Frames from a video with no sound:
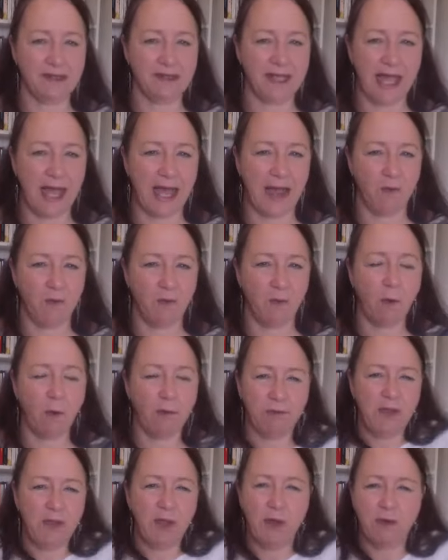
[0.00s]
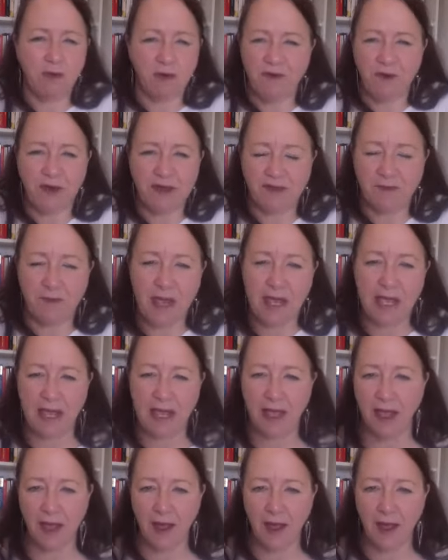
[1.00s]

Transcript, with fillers: Yeah. What would be your advice be?